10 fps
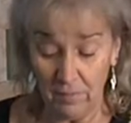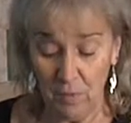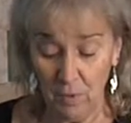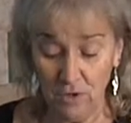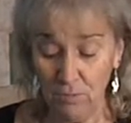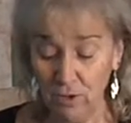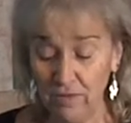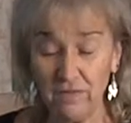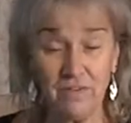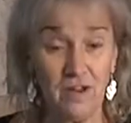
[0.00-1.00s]
And when you're
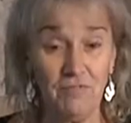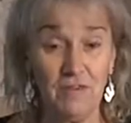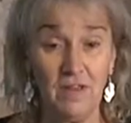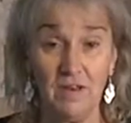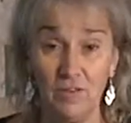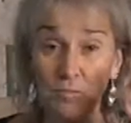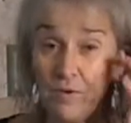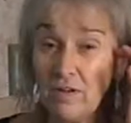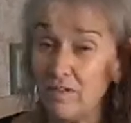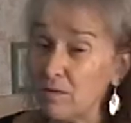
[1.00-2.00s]
putting the stuff in, it's
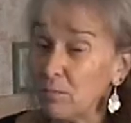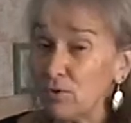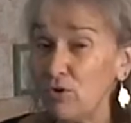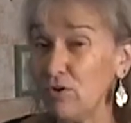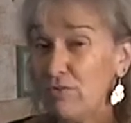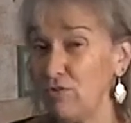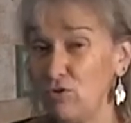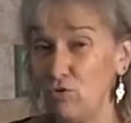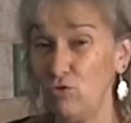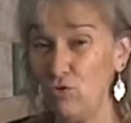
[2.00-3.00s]
pretty simple. You don't have to
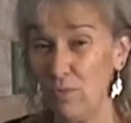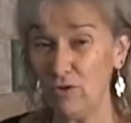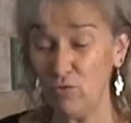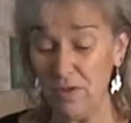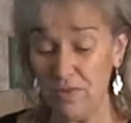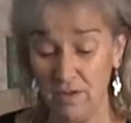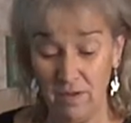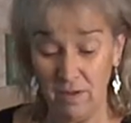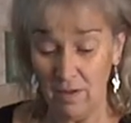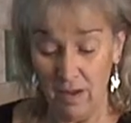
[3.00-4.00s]
do too much with
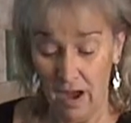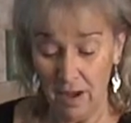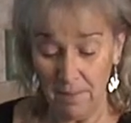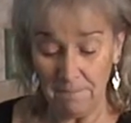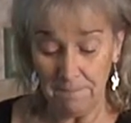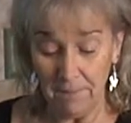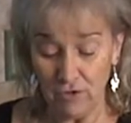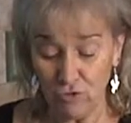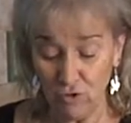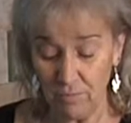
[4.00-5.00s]
it um,
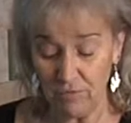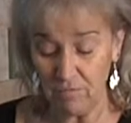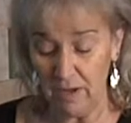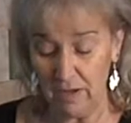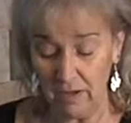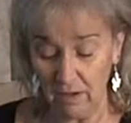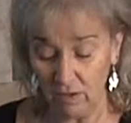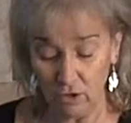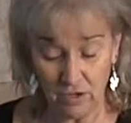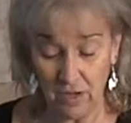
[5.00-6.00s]
in terms of making
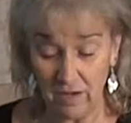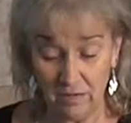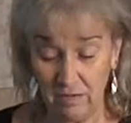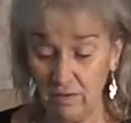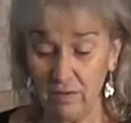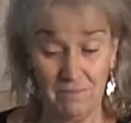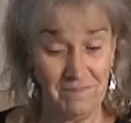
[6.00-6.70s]
it look nice.